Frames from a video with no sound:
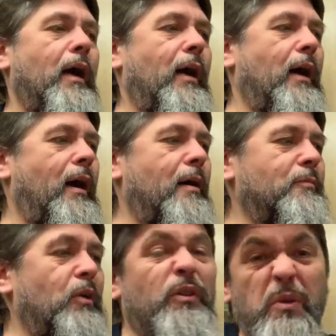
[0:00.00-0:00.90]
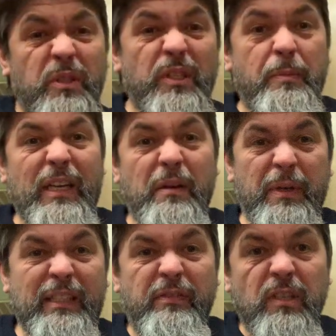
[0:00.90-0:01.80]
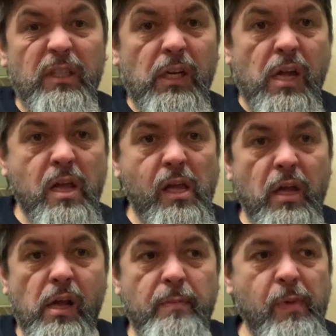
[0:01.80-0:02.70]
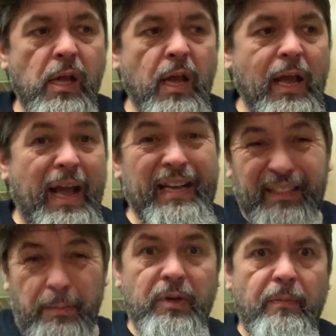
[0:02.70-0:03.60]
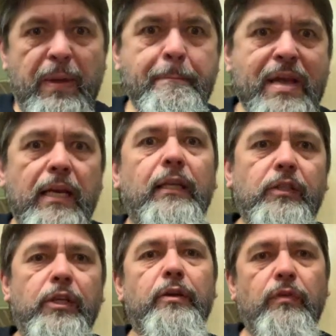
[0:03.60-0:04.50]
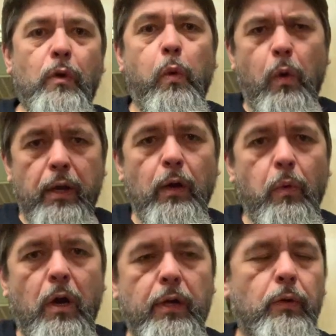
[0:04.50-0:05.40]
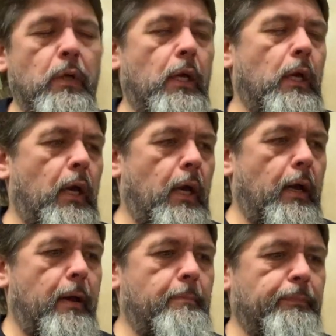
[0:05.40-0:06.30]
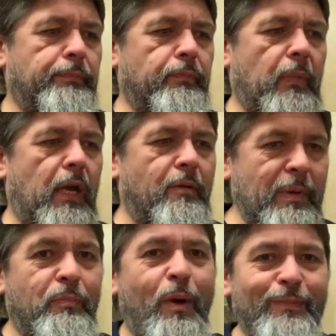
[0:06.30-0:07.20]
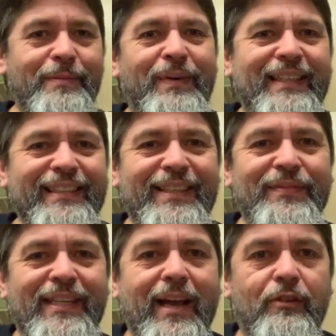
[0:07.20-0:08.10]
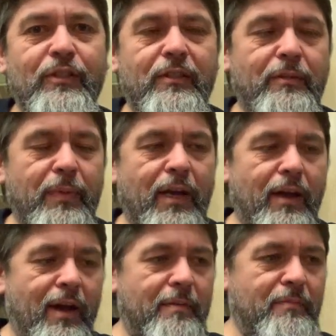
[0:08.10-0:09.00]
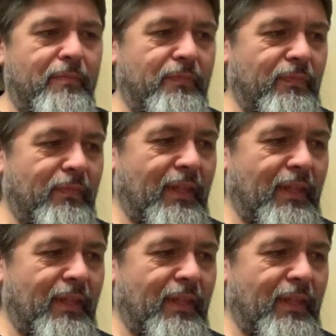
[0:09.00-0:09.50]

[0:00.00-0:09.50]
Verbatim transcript: Um, so I thought I'd do something a little bit different. Um, and it's something I've been meaning to do for quite a while. Um, and I've been prompted by somebody else, but um,